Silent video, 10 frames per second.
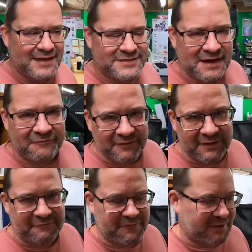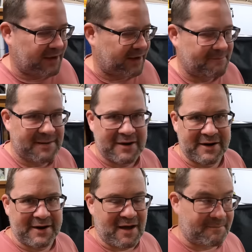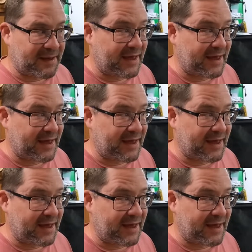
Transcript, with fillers: I definitely feel like I married up,